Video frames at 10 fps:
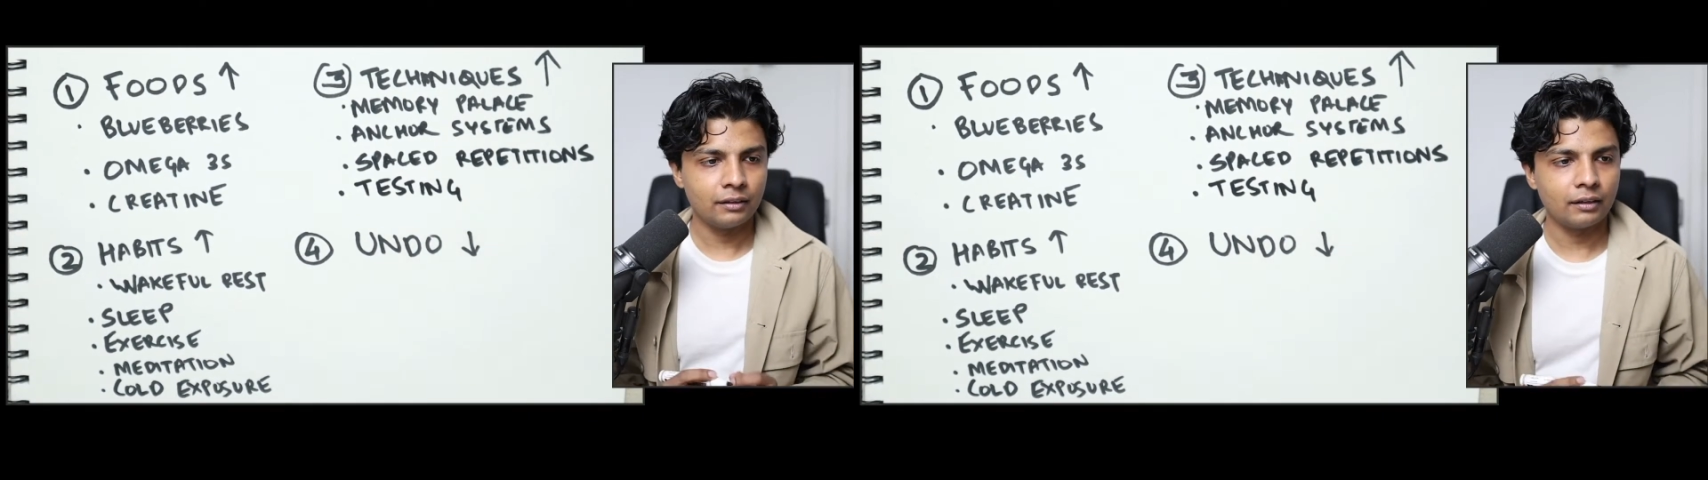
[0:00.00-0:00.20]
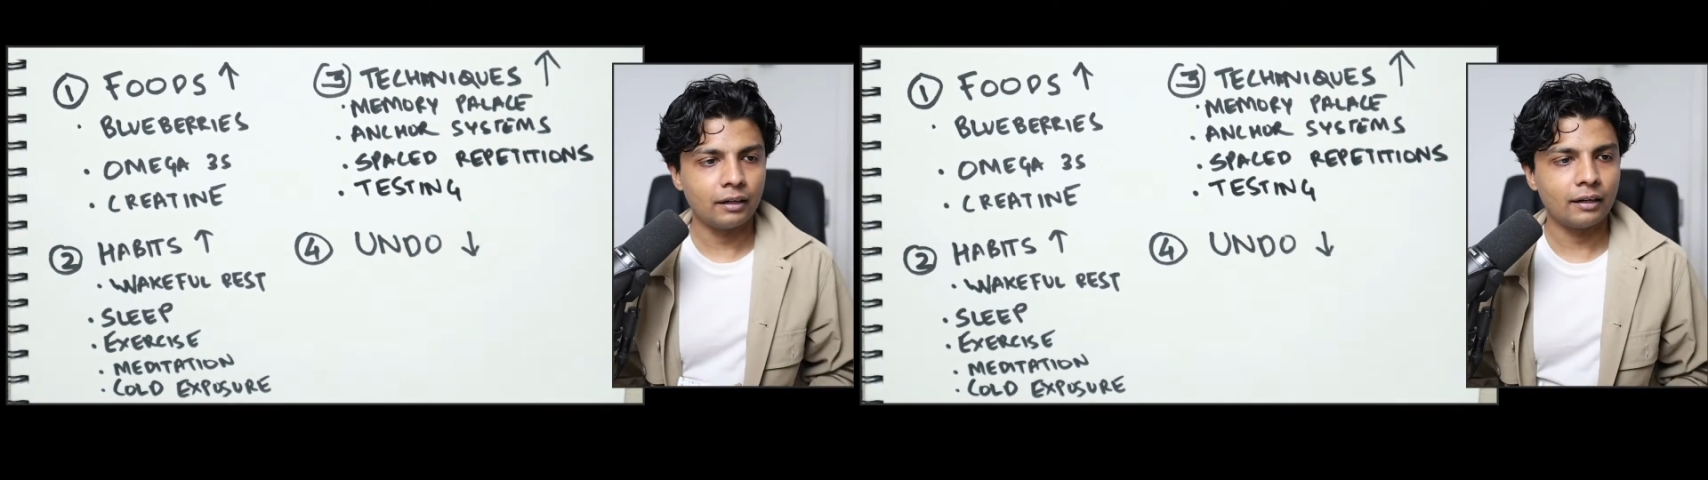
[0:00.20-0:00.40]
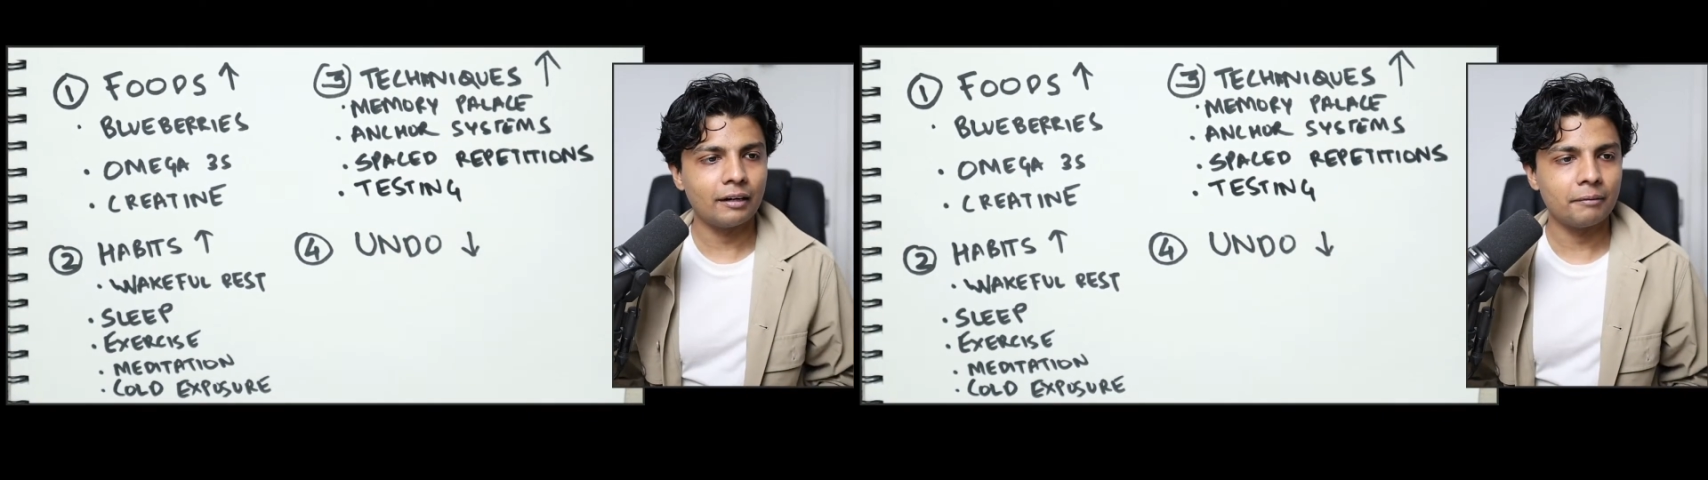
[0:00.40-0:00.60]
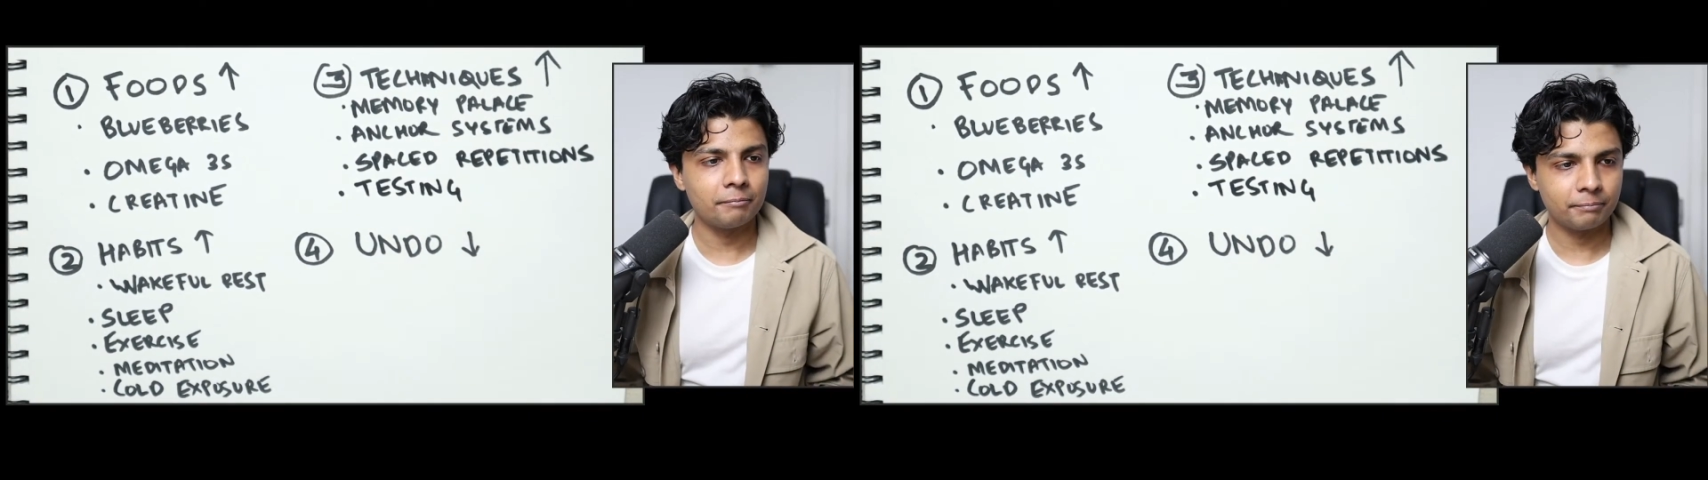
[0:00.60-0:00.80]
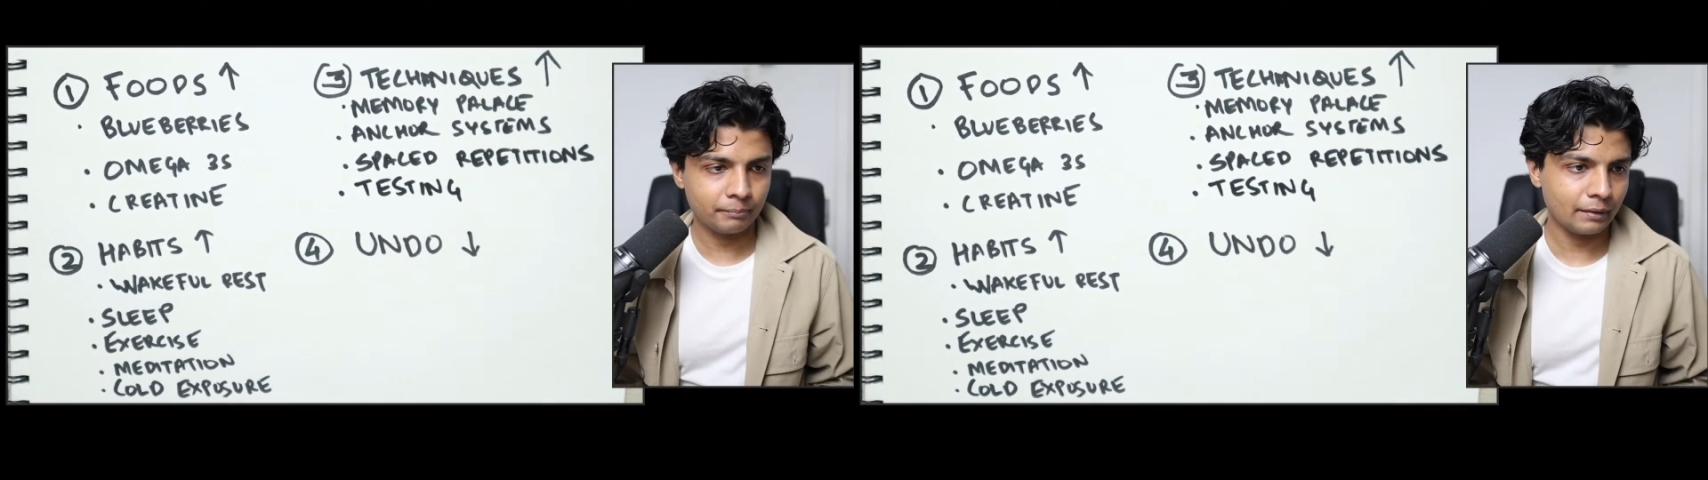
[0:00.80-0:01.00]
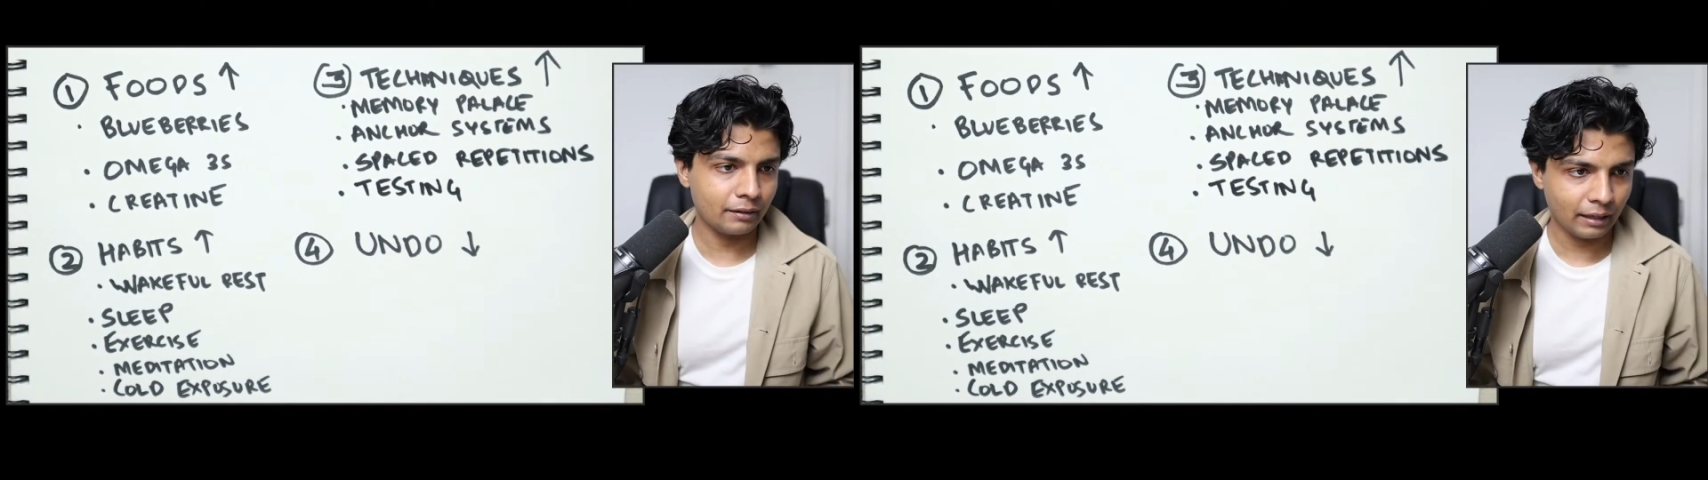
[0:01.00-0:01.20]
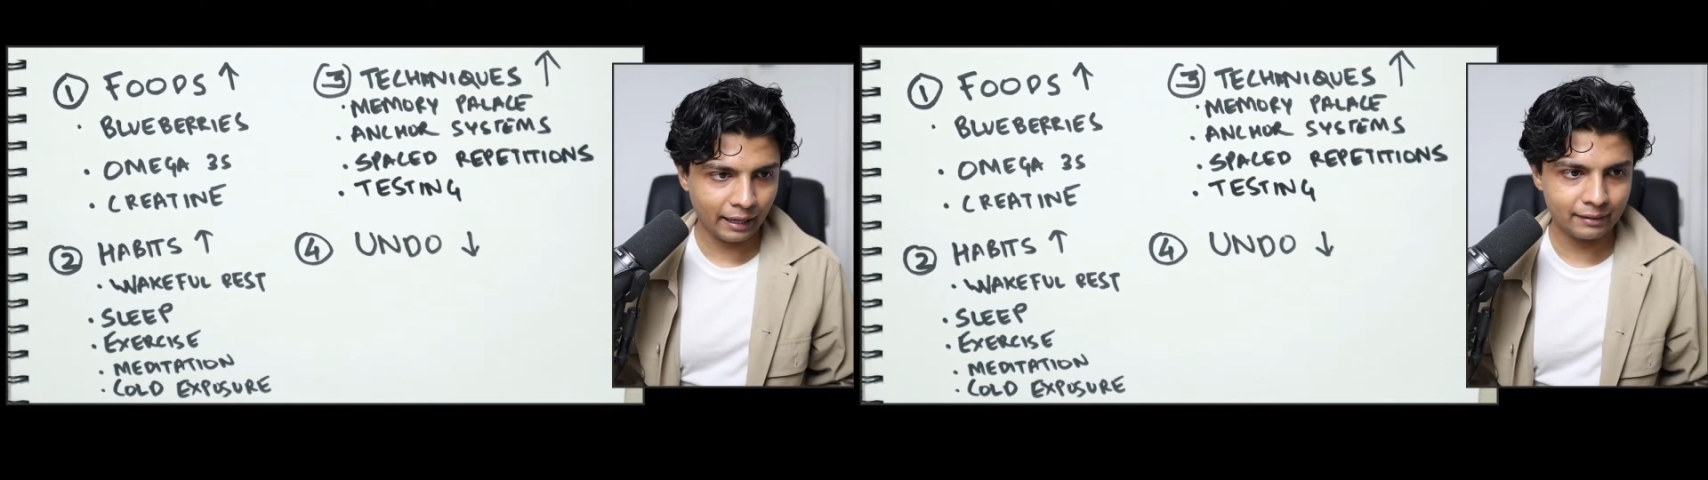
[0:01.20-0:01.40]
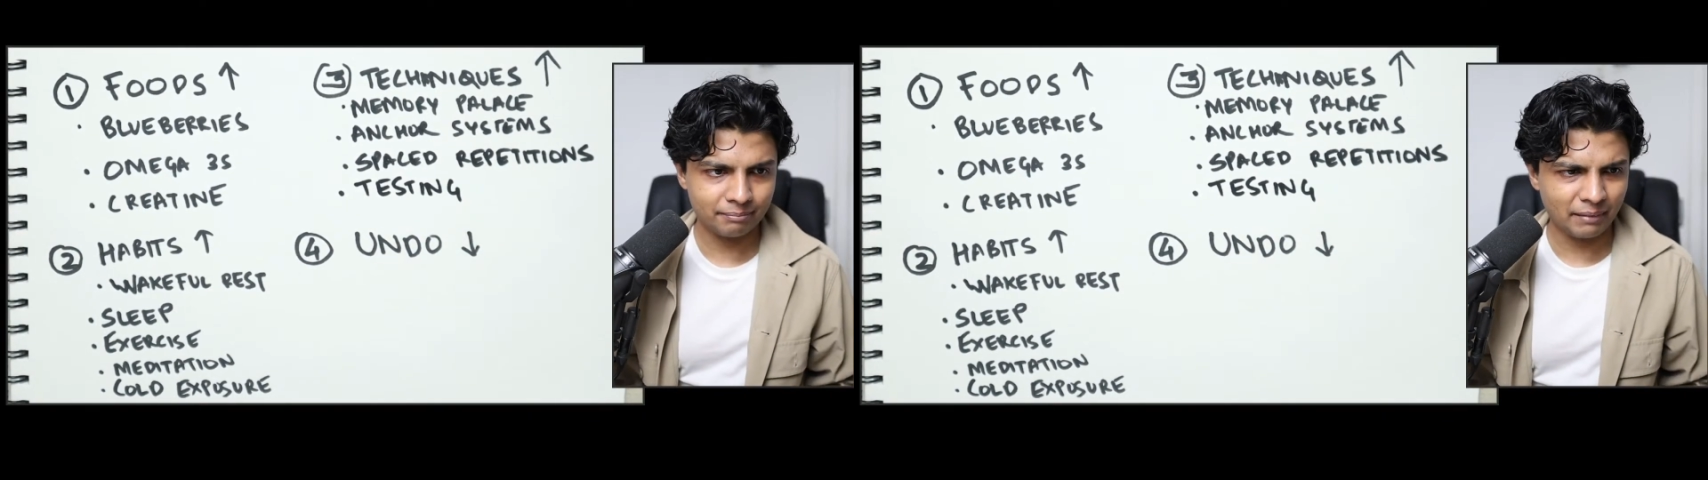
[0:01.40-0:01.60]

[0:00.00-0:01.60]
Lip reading: And